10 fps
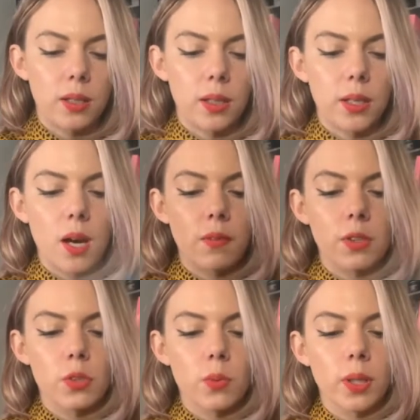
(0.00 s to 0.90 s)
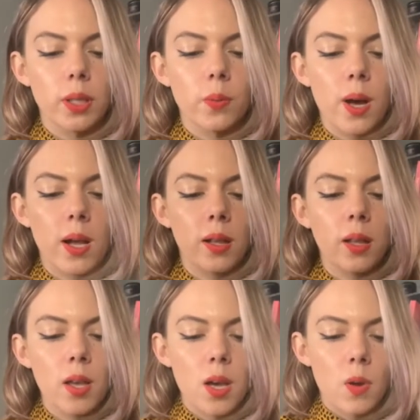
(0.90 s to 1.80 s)
It covers really well
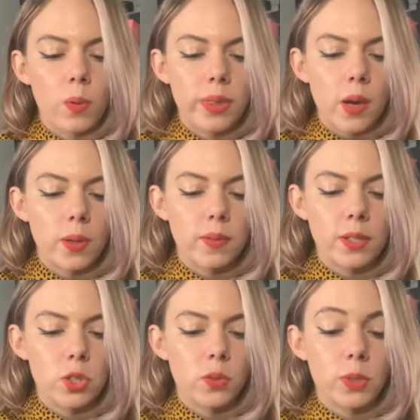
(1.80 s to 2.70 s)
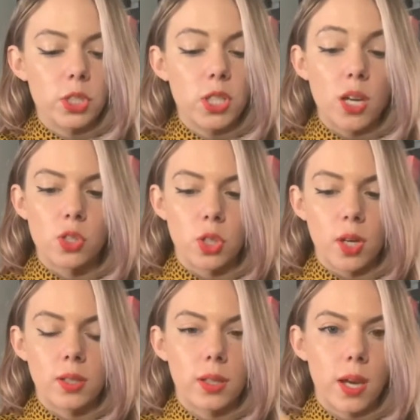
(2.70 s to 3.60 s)
without giving too much texture onto
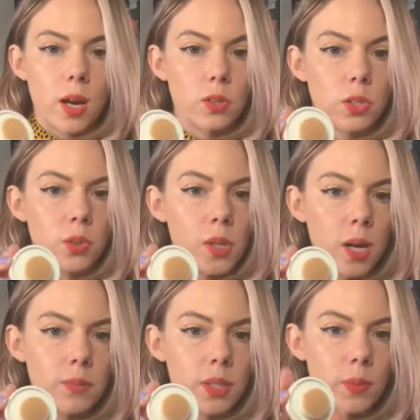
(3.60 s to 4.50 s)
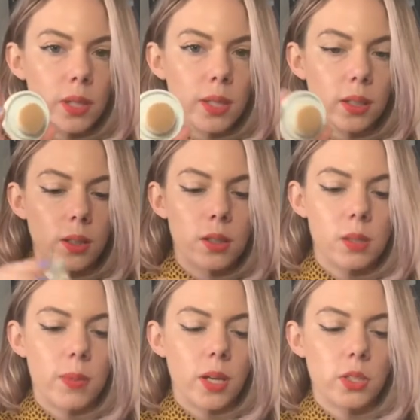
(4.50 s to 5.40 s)
the hair. So it comes with like a little
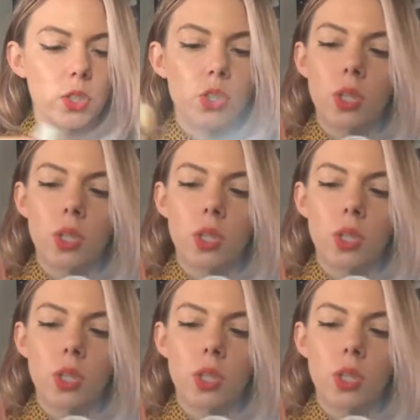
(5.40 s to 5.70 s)
sponge.